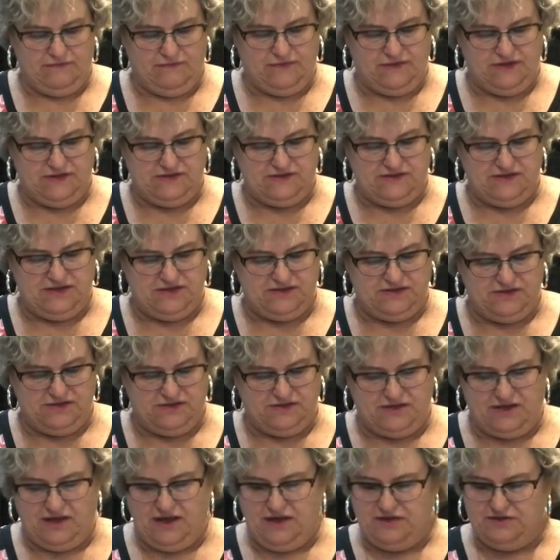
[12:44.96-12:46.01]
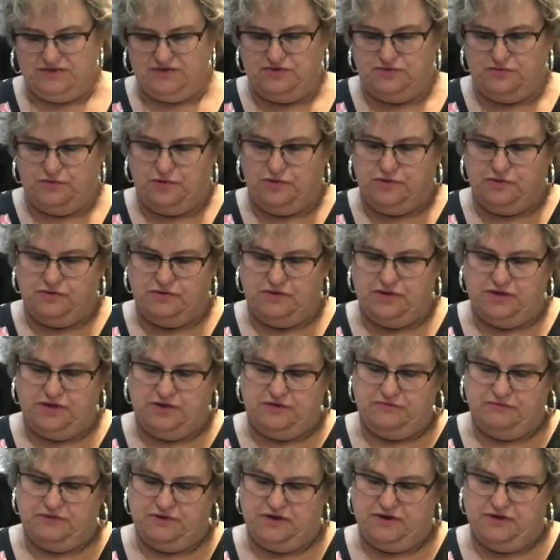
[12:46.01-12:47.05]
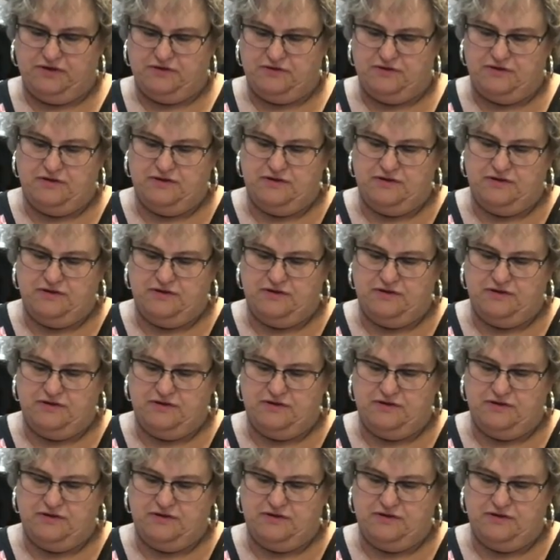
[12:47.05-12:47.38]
It says just kind of swirl it on there.